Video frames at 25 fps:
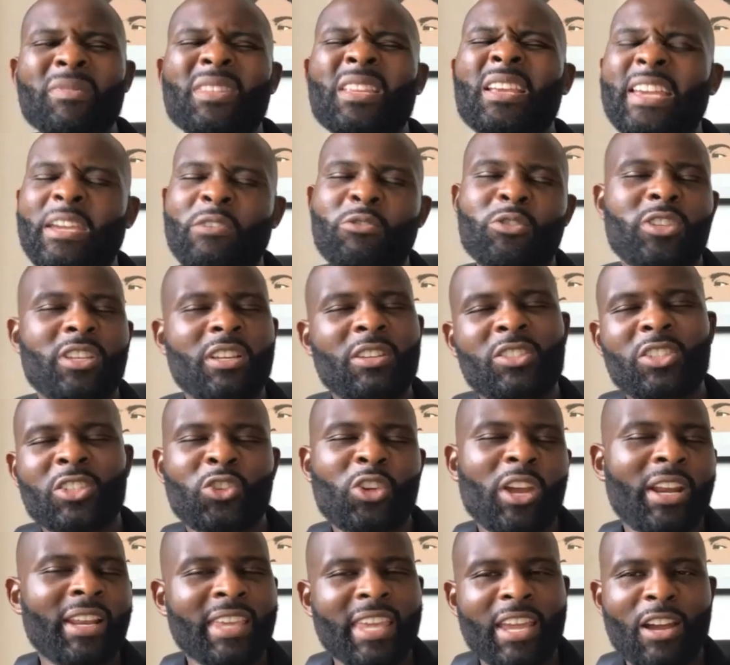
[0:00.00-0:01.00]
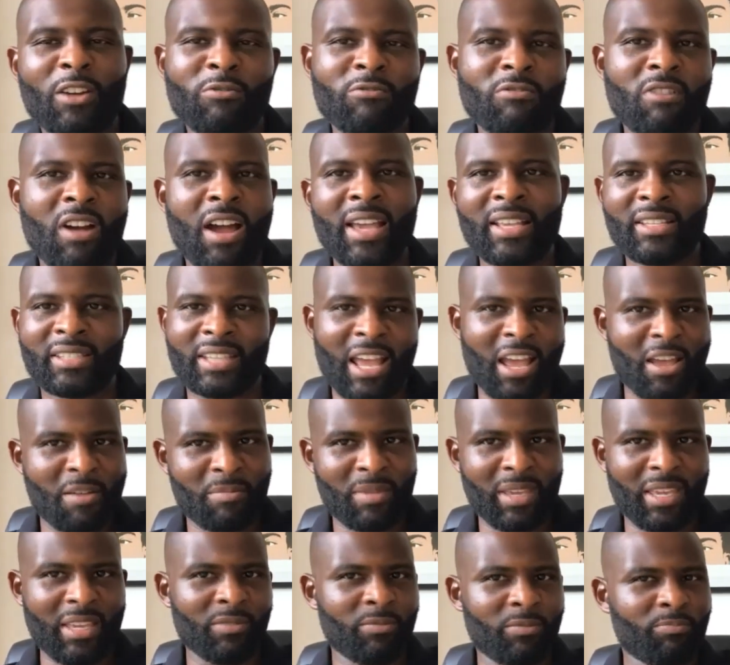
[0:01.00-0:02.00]
He's just trying to get a rise out of
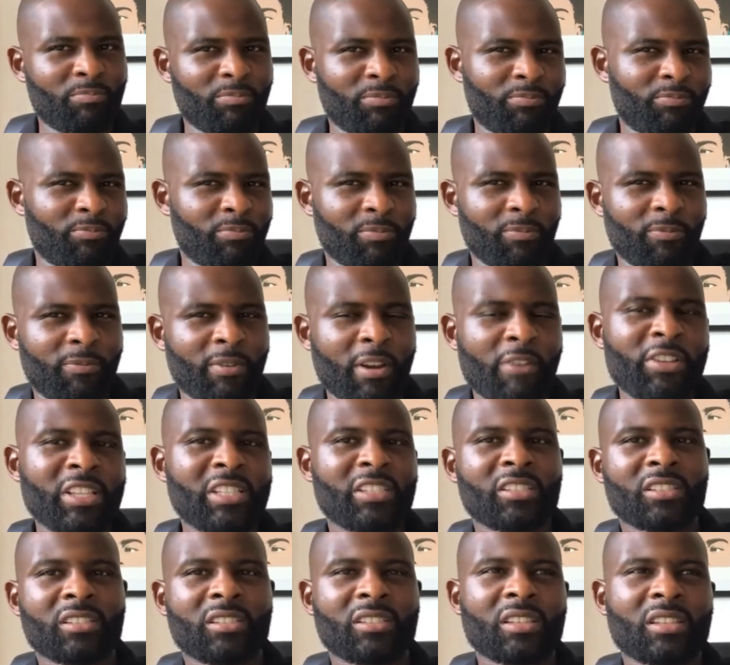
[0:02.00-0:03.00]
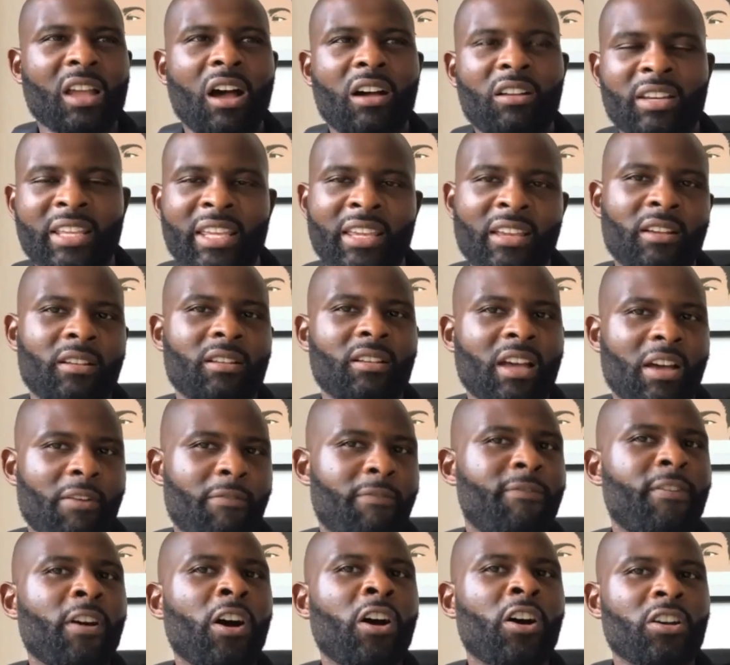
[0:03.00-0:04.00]
me, very subtly at
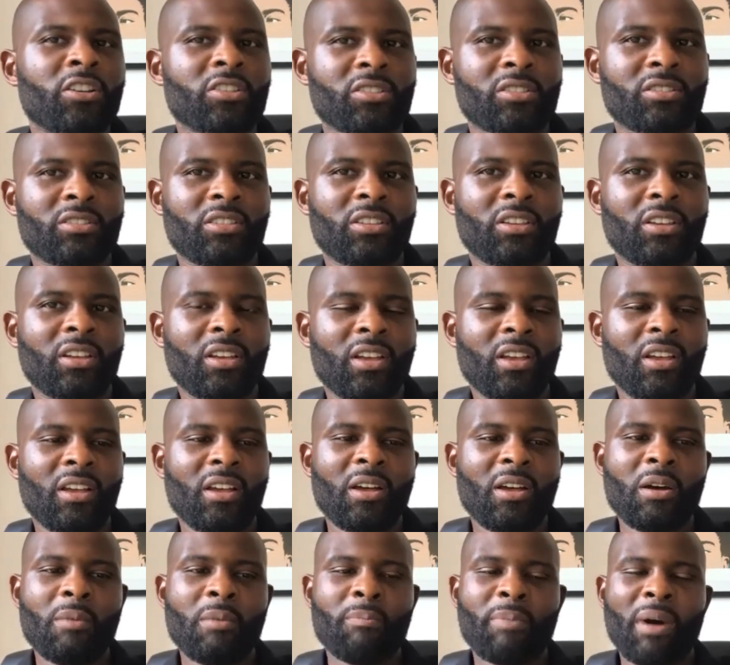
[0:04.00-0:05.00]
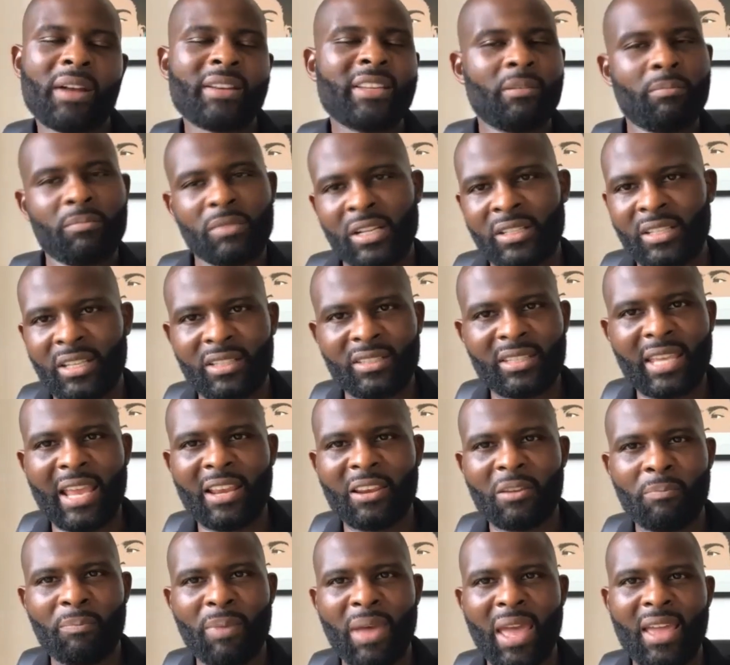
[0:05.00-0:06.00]
first, but I didn't take
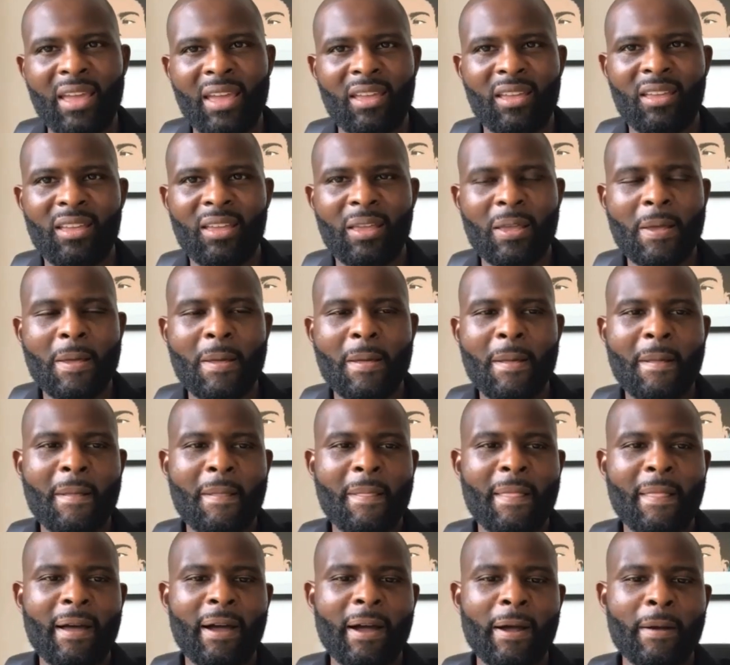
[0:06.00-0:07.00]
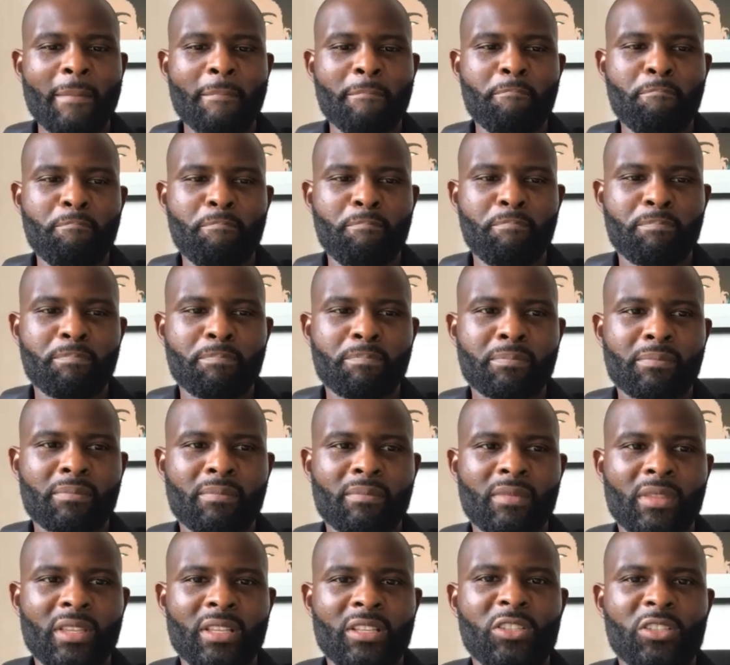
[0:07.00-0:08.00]
the bait.
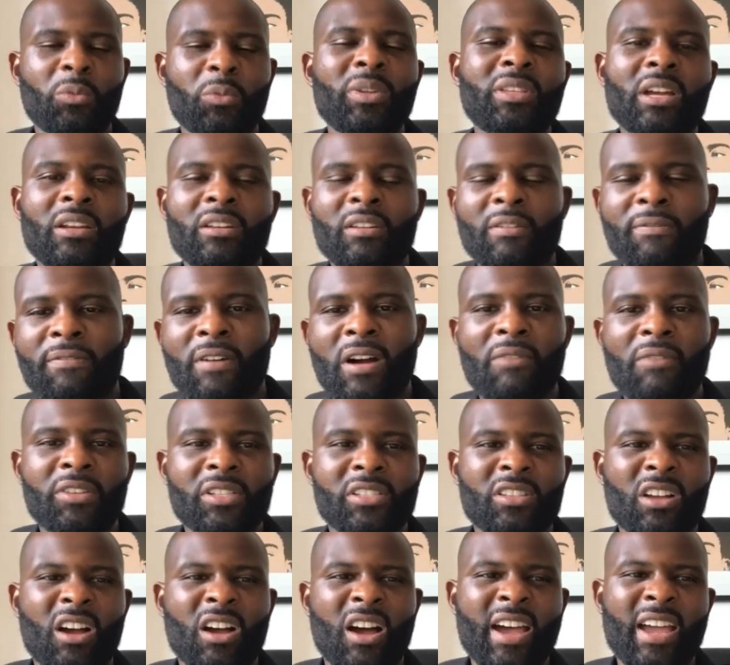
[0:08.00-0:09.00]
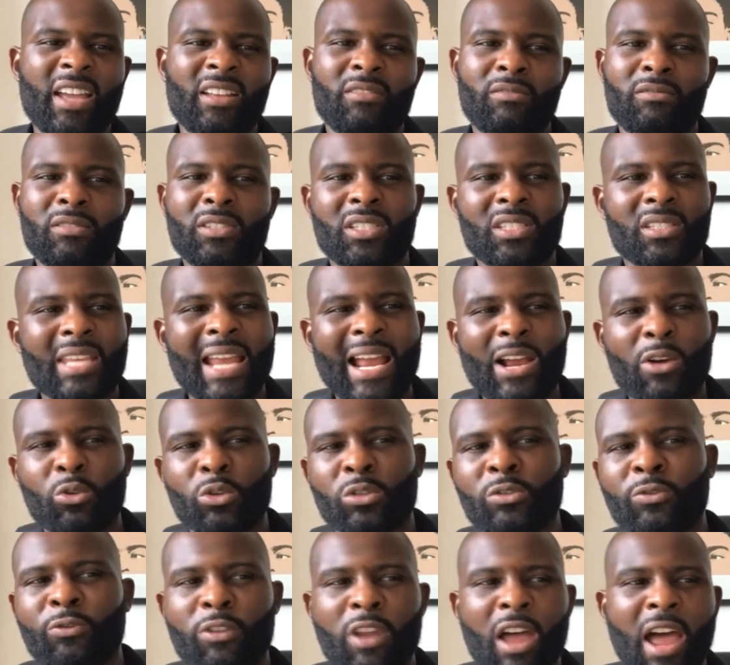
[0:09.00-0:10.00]
So we done the five-a-side,
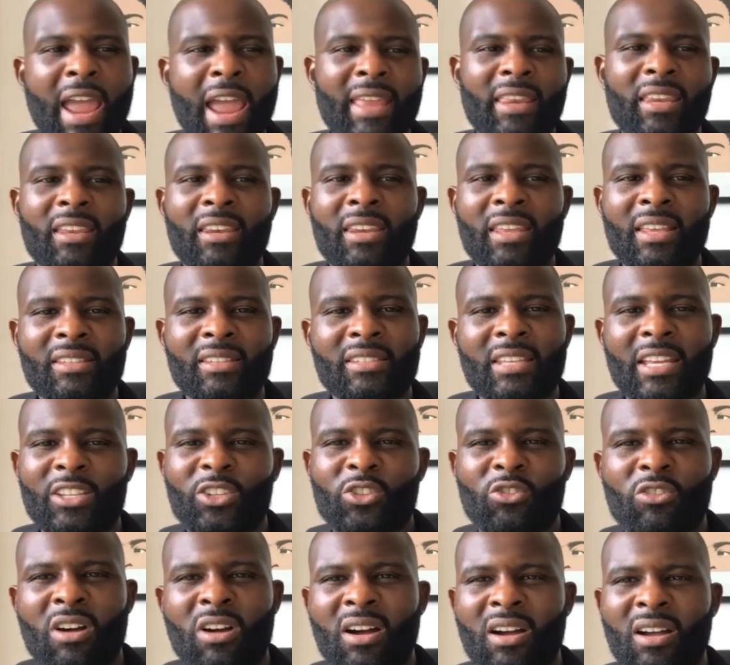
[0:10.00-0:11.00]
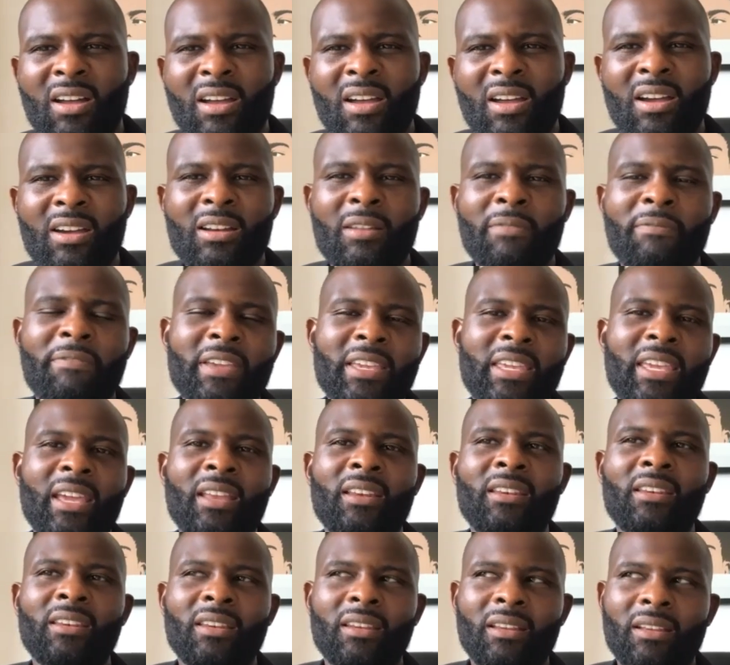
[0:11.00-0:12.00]
tackles flying in, etc. And I'm
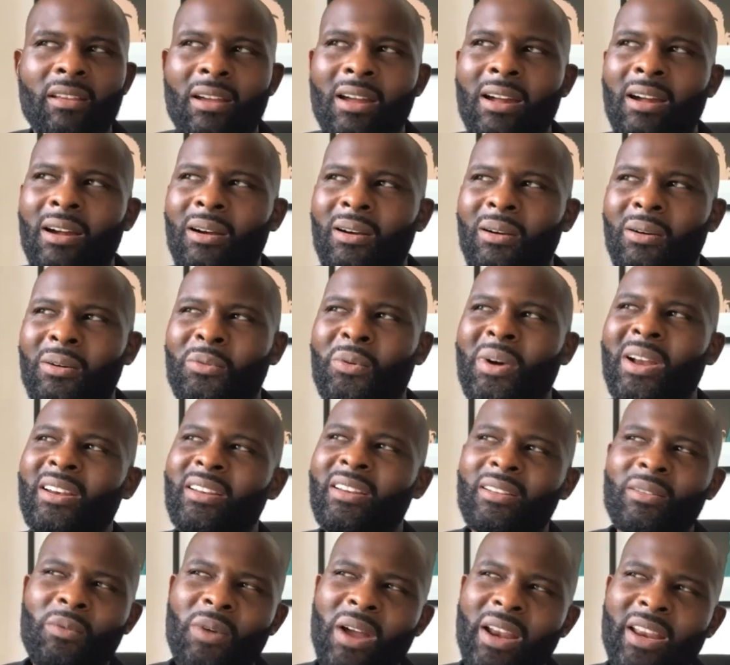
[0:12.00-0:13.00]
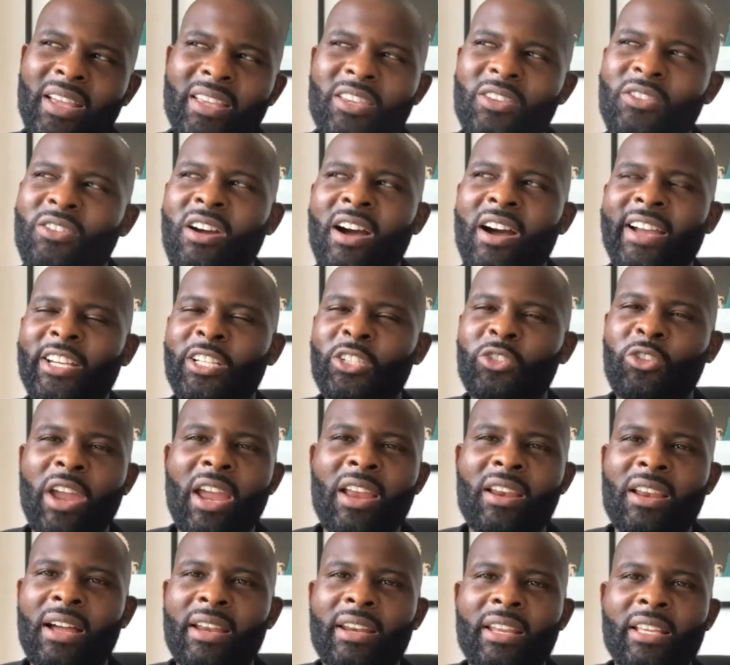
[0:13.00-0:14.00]
thinking, why don't you guys
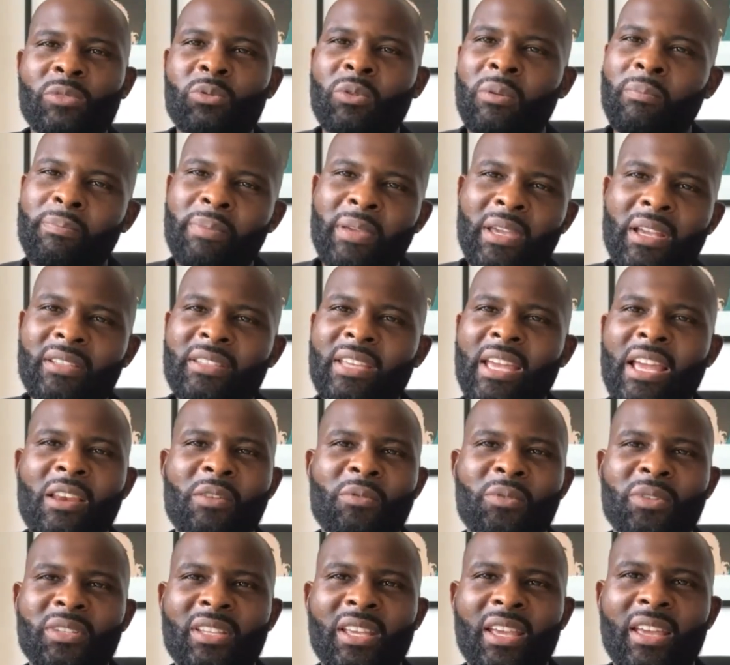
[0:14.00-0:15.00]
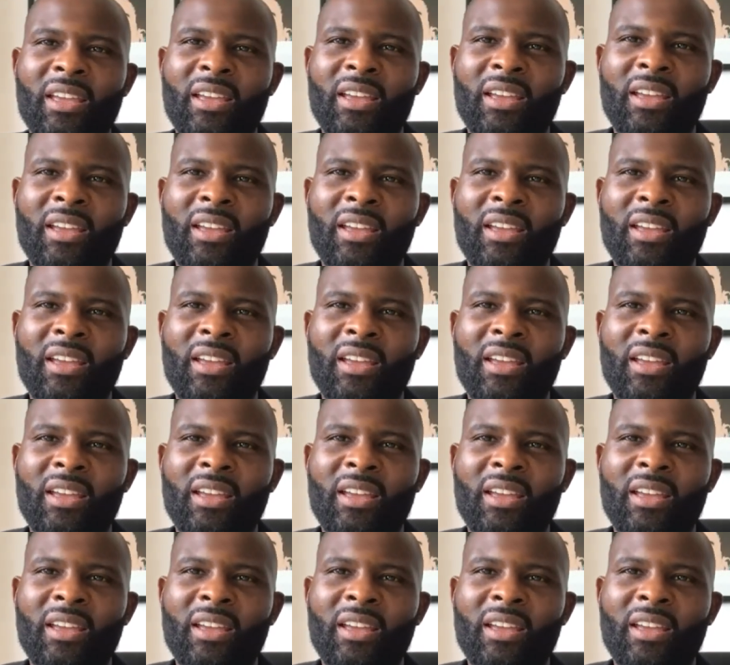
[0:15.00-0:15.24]
train like this when Peter Taylor was in?